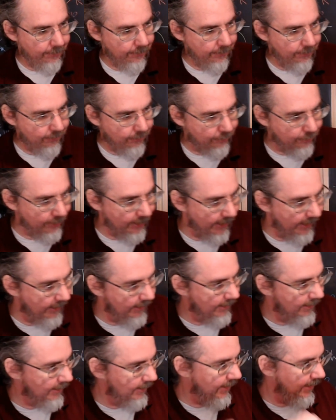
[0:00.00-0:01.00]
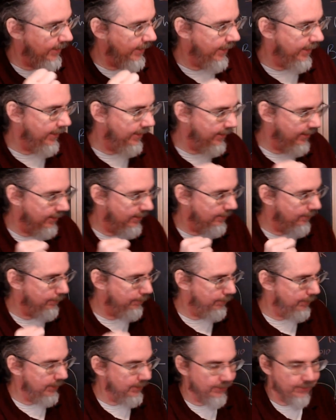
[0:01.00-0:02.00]
created
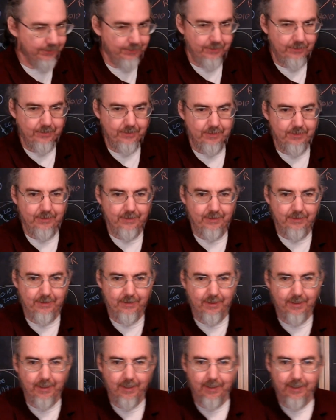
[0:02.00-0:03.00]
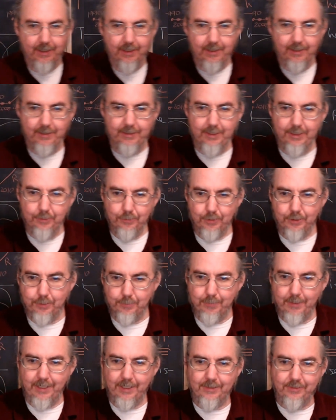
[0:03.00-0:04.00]
and built in
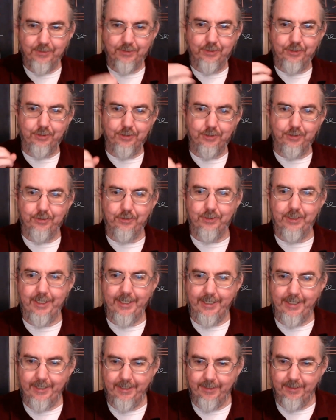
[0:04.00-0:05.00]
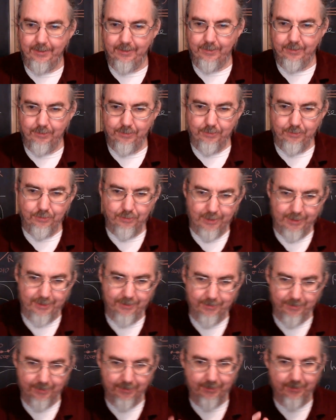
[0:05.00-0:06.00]
response to a
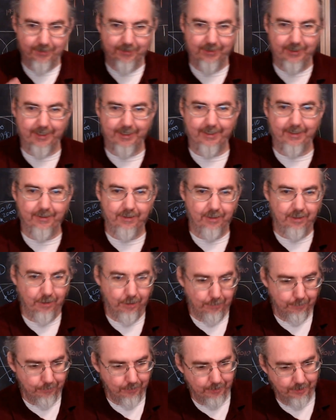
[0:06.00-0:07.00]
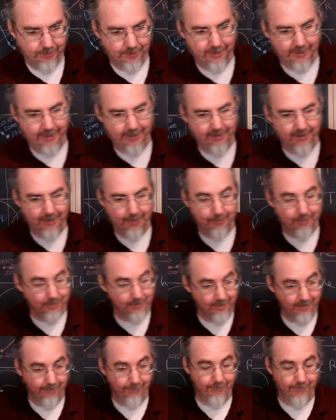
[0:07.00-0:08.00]
crisis that emerged at that time, a
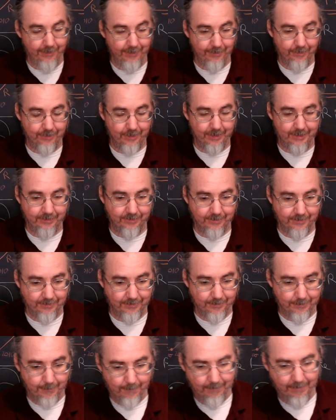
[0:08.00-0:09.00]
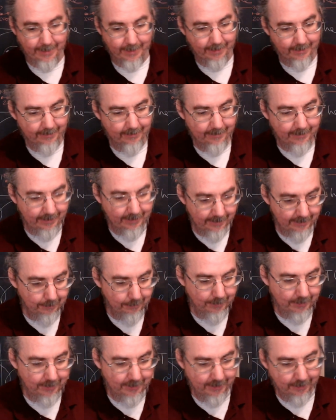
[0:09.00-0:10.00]
significant crisis that needed to
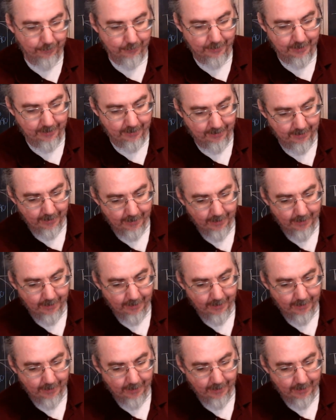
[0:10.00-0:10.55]
be dealt with.